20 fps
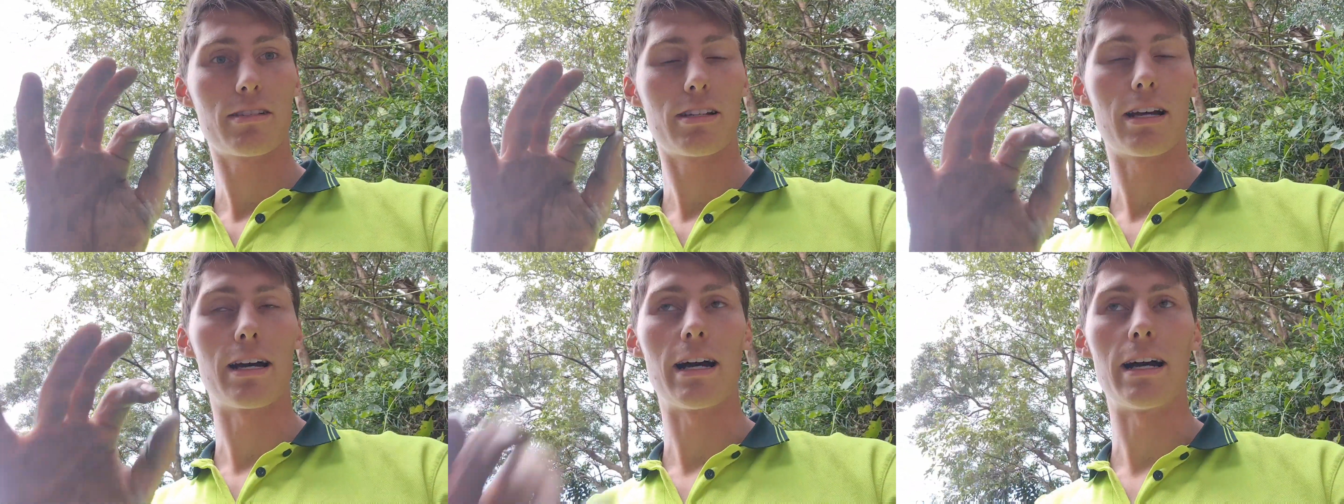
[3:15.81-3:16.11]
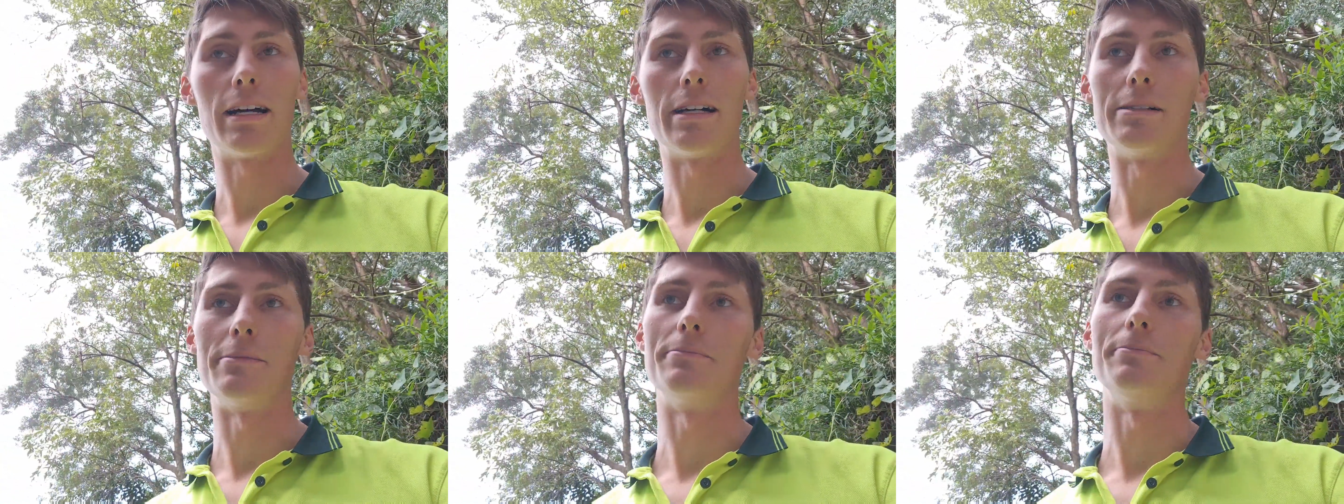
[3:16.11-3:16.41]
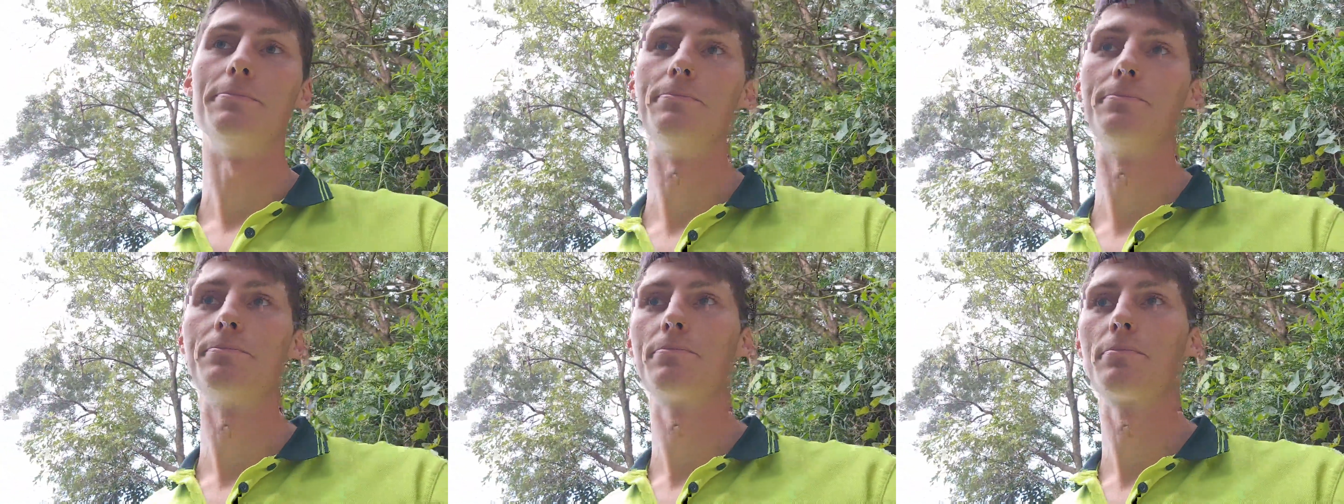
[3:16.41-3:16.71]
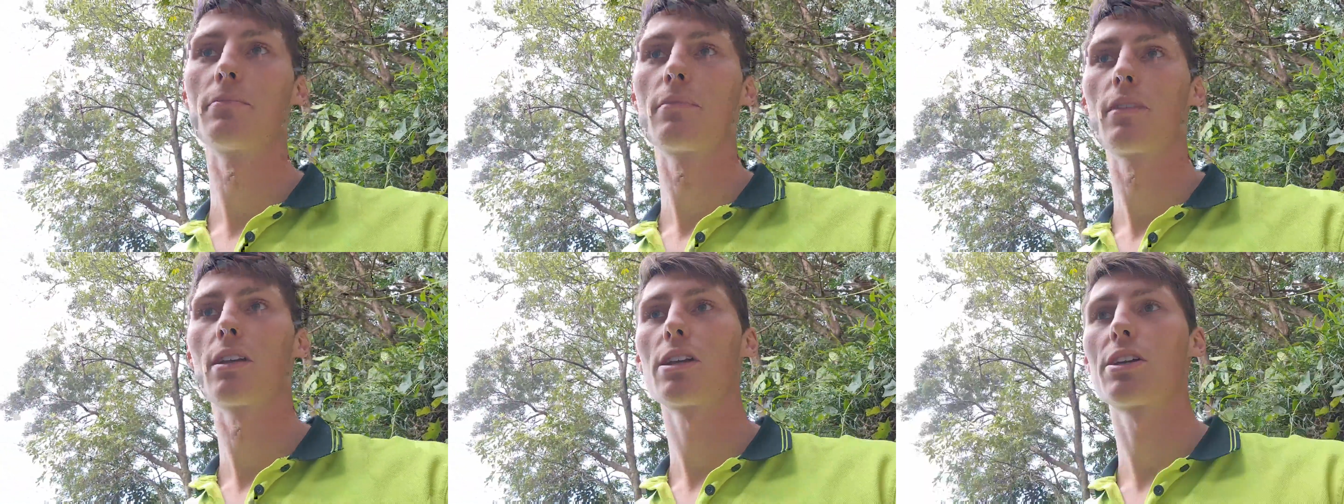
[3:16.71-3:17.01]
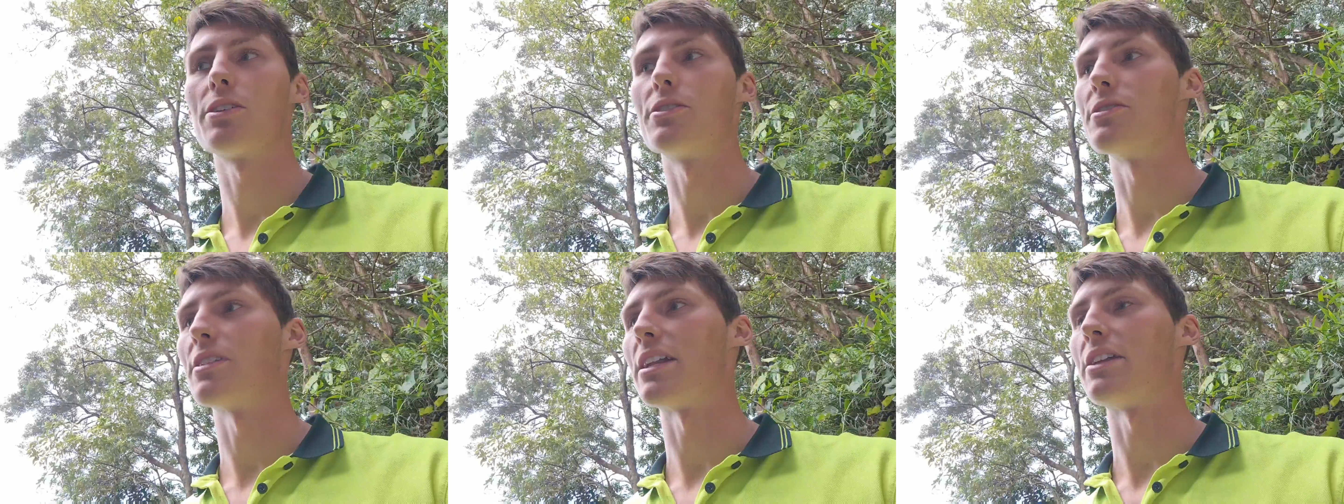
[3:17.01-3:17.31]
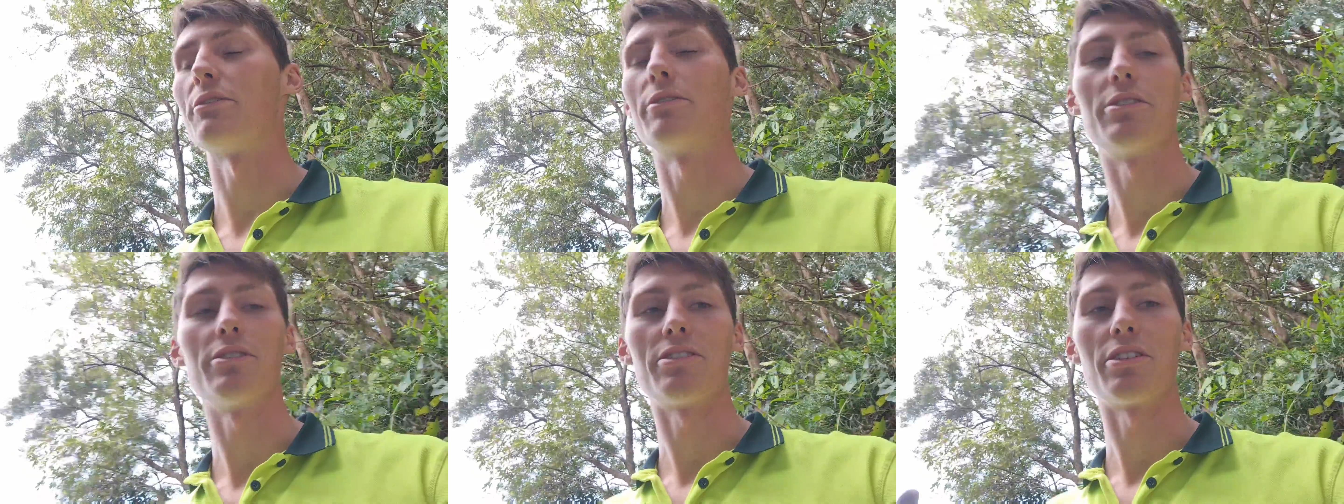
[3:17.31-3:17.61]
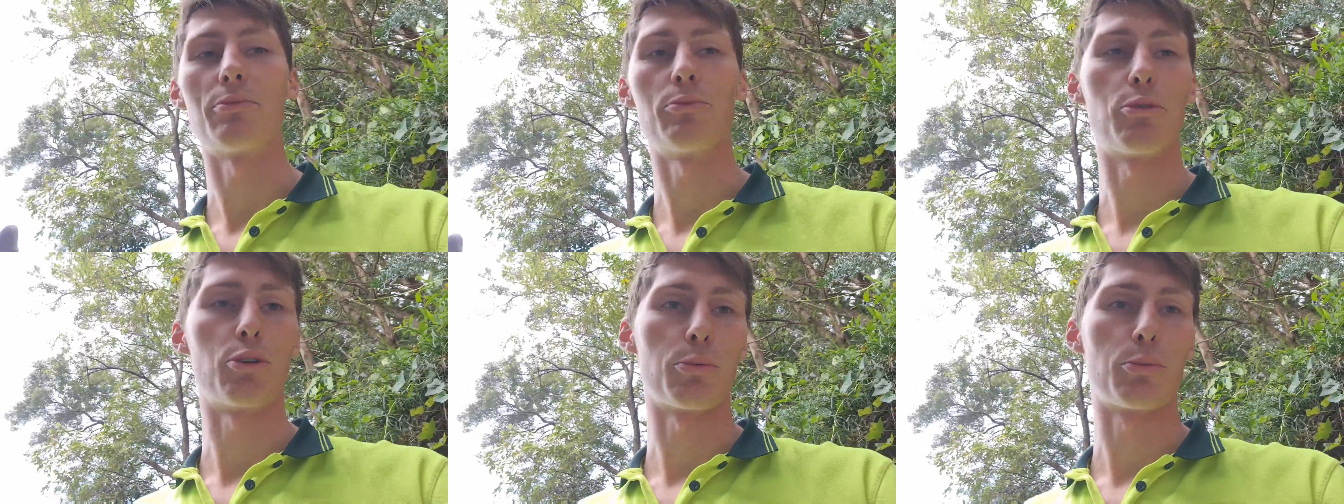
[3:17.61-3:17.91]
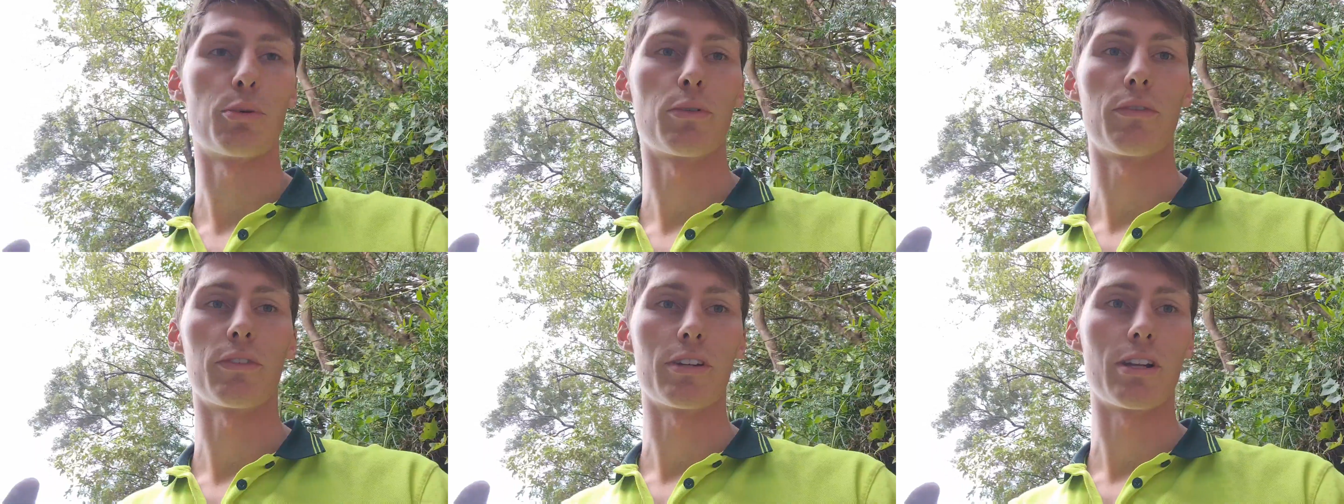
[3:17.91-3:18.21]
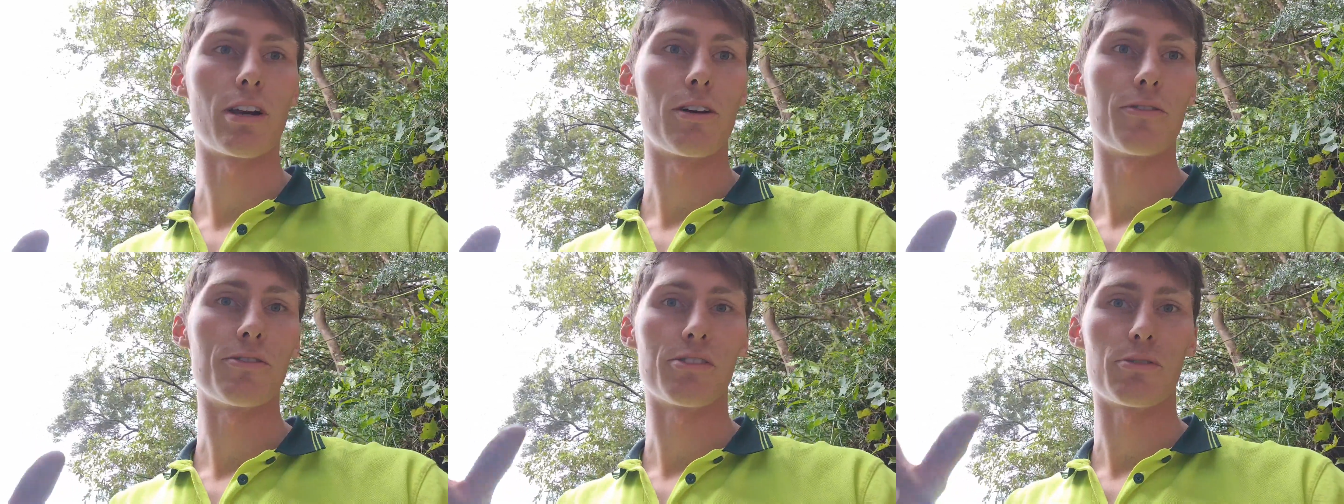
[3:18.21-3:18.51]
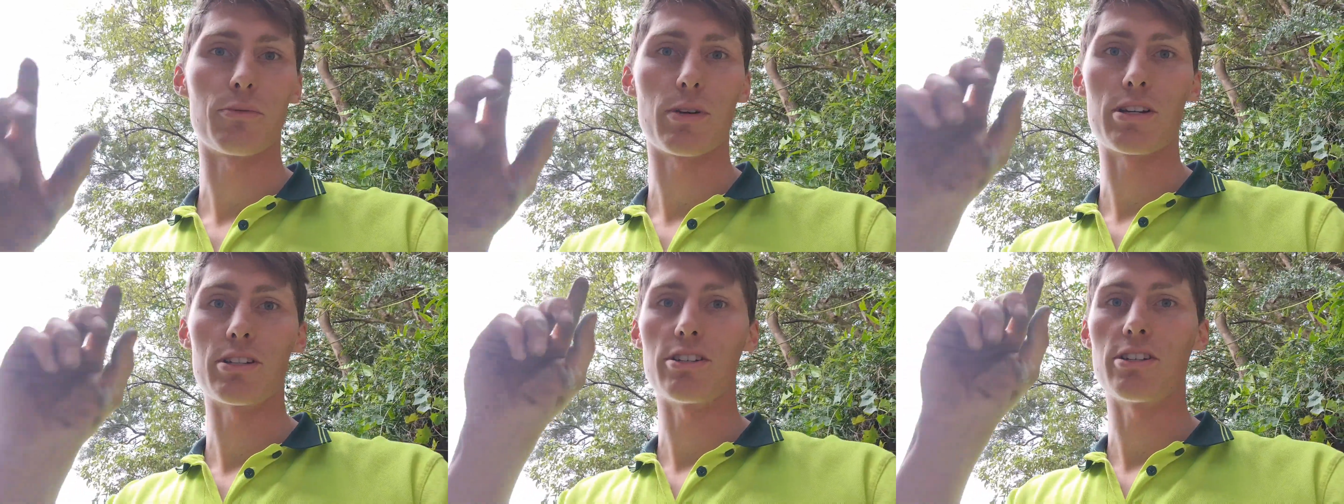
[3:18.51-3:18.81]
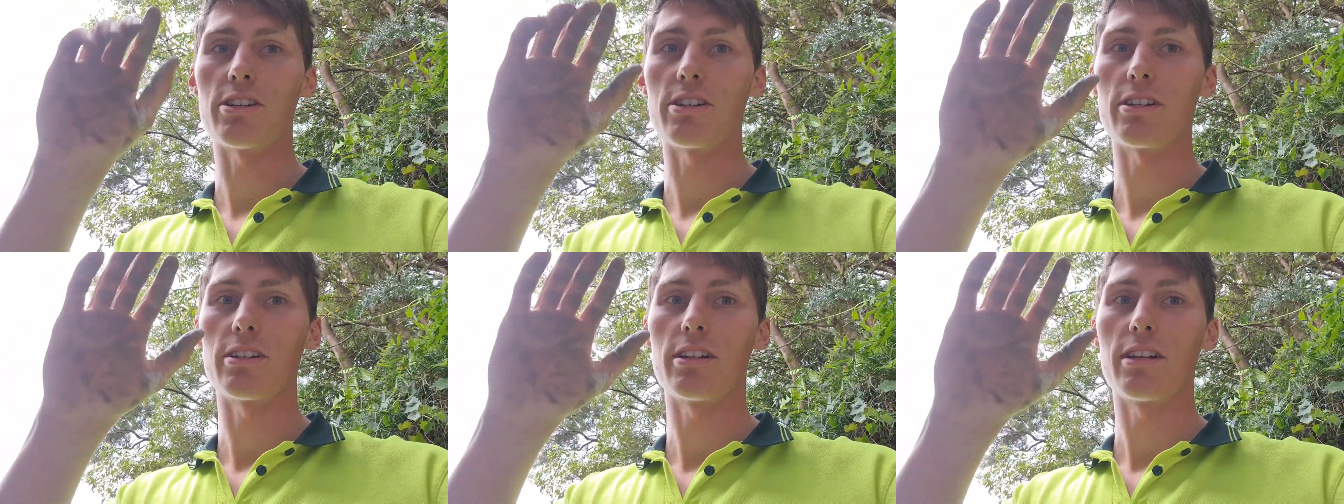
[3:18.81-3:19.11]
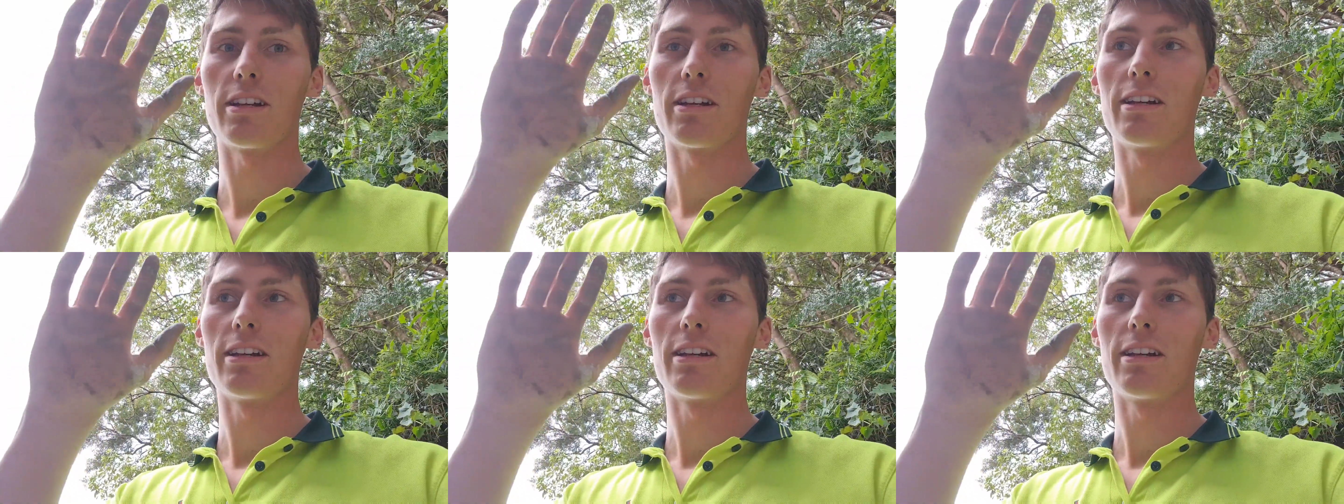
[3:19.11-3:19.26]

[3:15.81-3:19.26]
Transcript: because anyone who's done waterproofing knows that when you